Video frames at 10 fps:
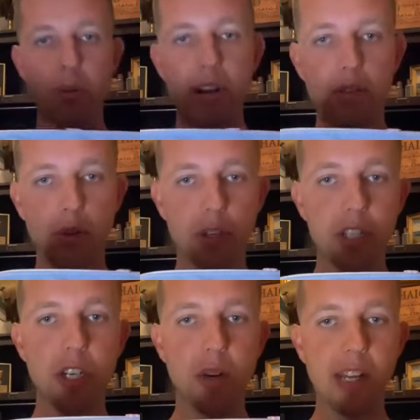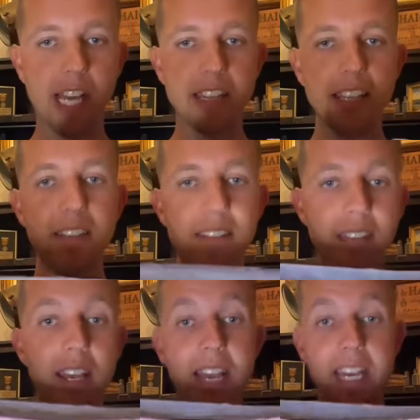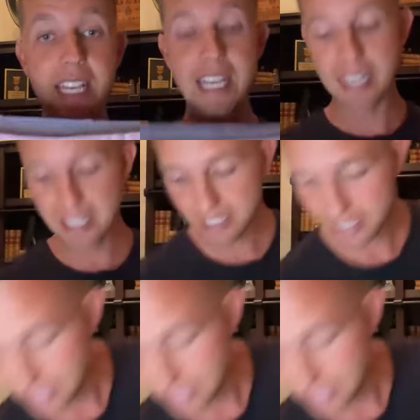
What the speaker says: Ralph Lauren. You know I like these. And again,